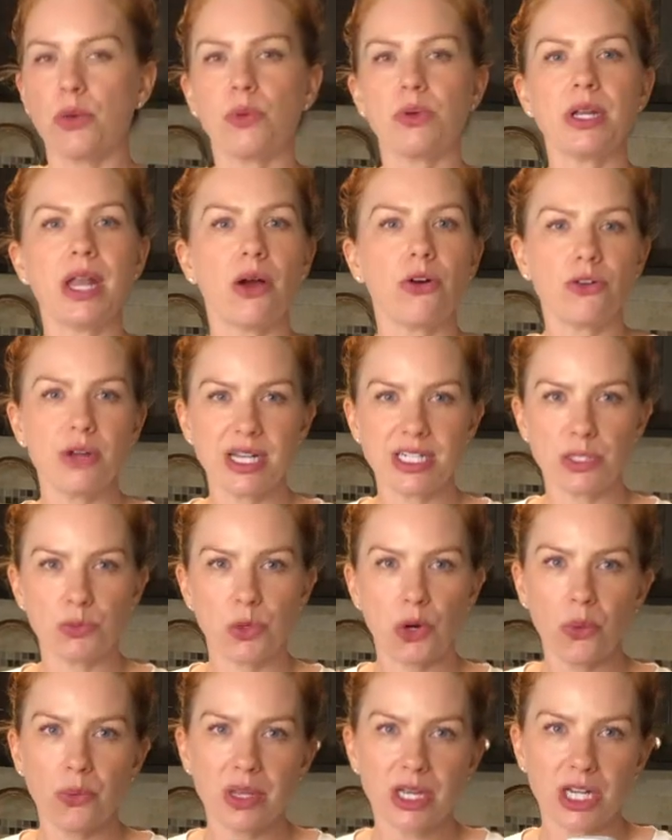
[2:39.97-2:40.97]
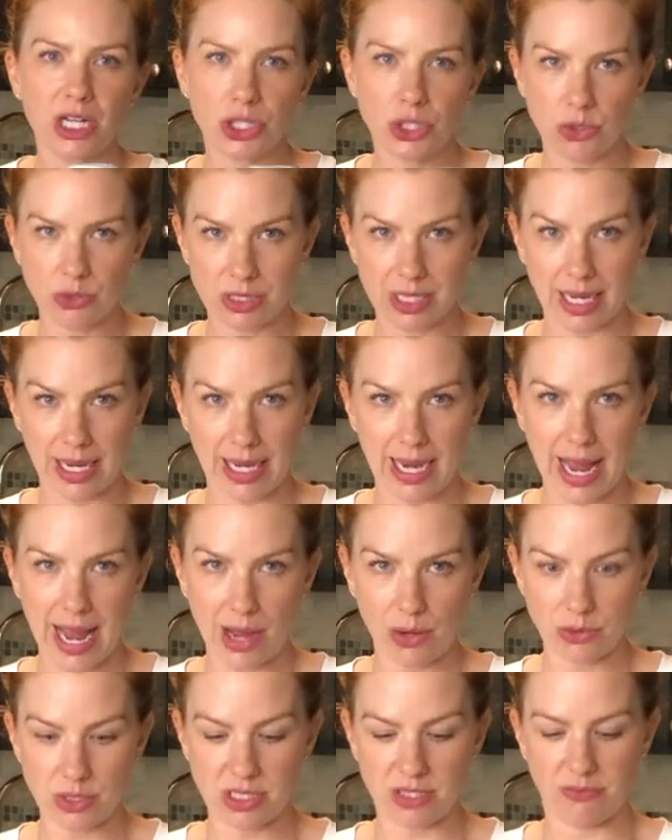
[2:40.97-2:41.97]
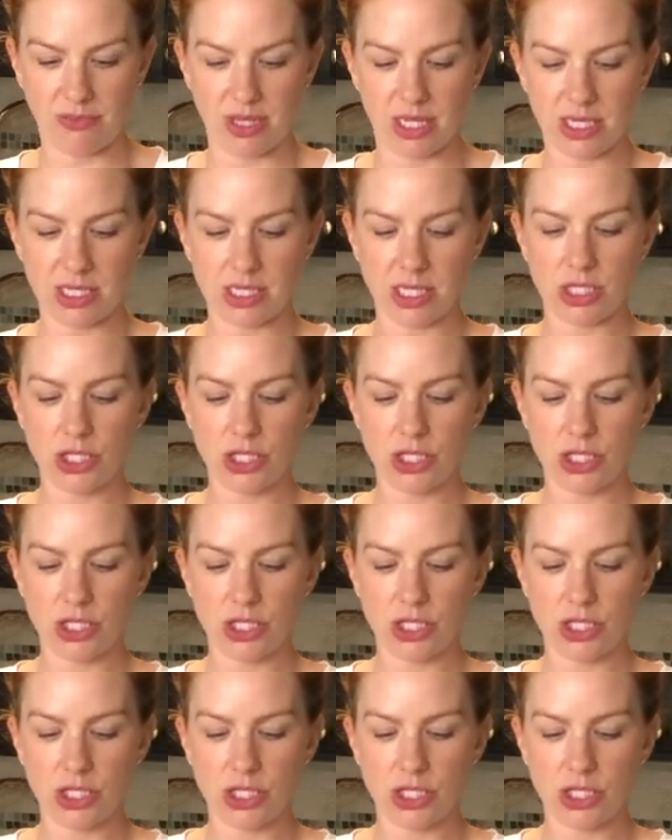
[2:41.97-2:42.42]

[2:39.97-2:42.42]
Now granted, we're only going to use like 1 ounce of this.